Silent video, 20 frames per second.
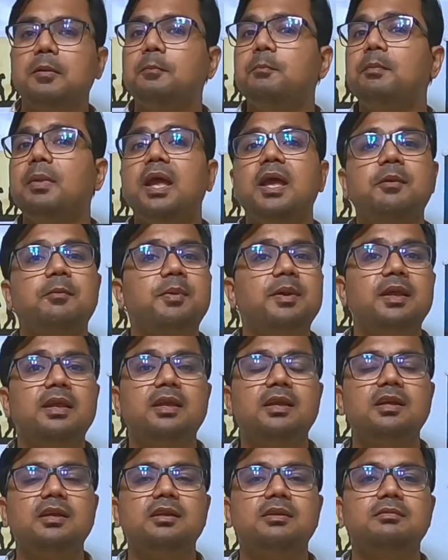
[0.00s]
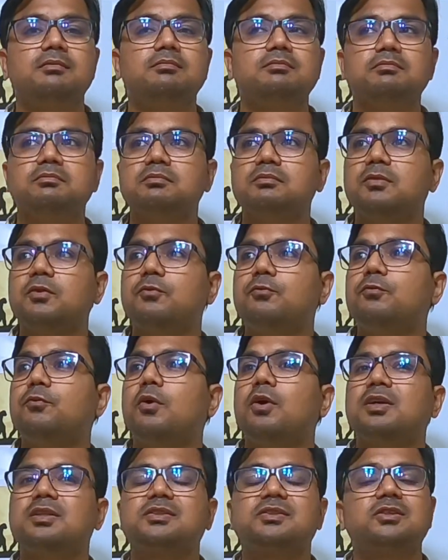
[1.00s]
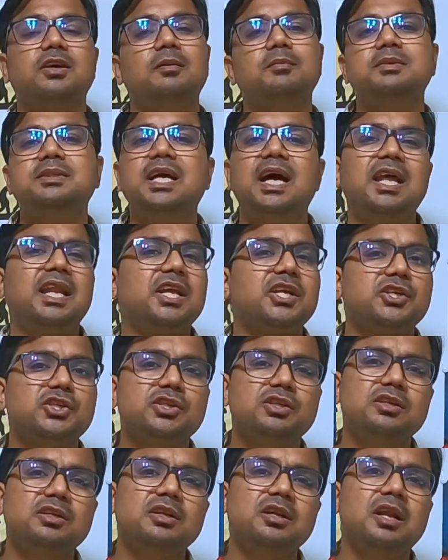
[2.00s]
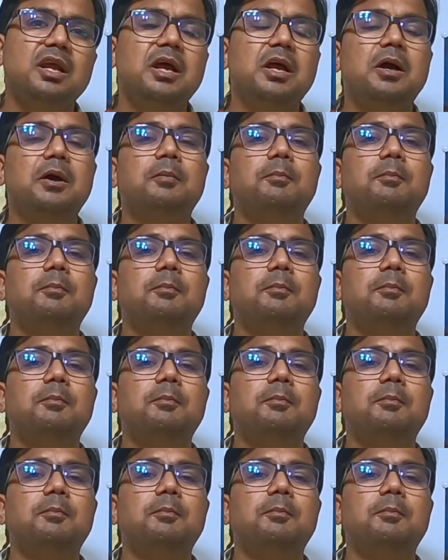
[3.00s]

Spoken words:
maybe for some direction,